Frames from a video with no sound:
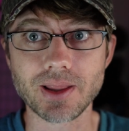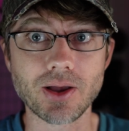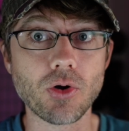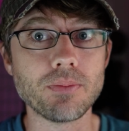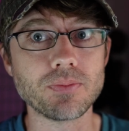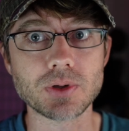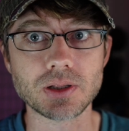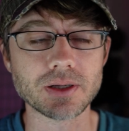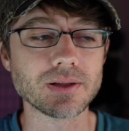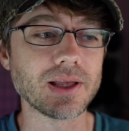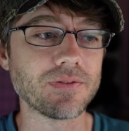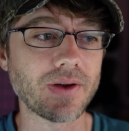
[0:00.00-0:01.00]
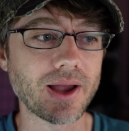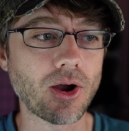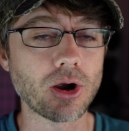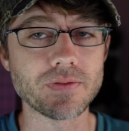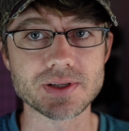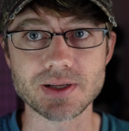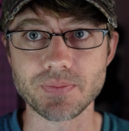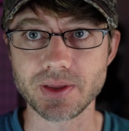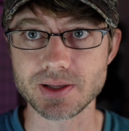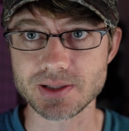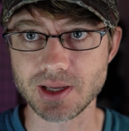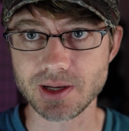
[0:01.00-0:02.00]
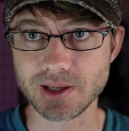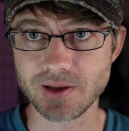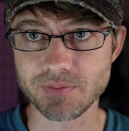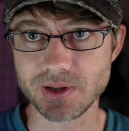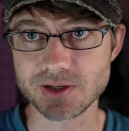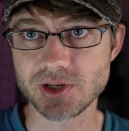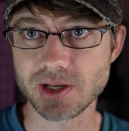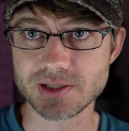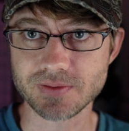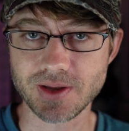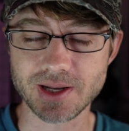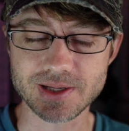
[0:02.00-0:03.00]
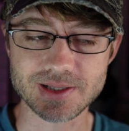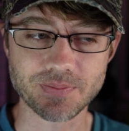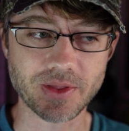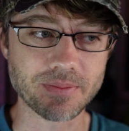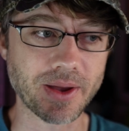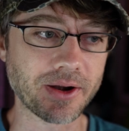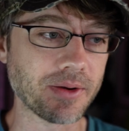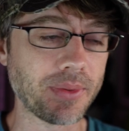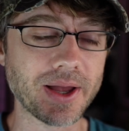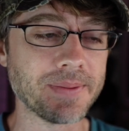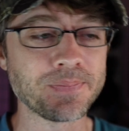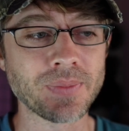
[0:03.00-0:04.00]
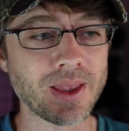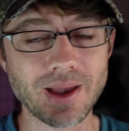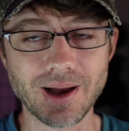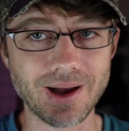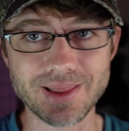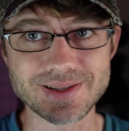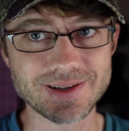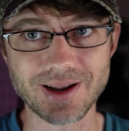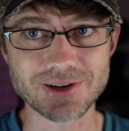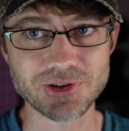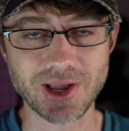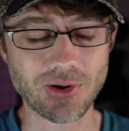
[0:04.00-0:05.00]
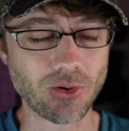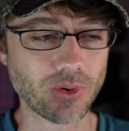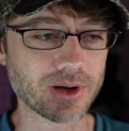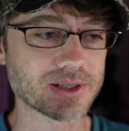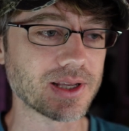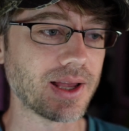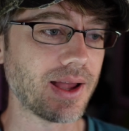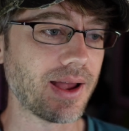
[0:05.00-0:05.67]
Like, clearly if I harvest something, it's going to give me a chance of getting something better, but that's not actually how it works.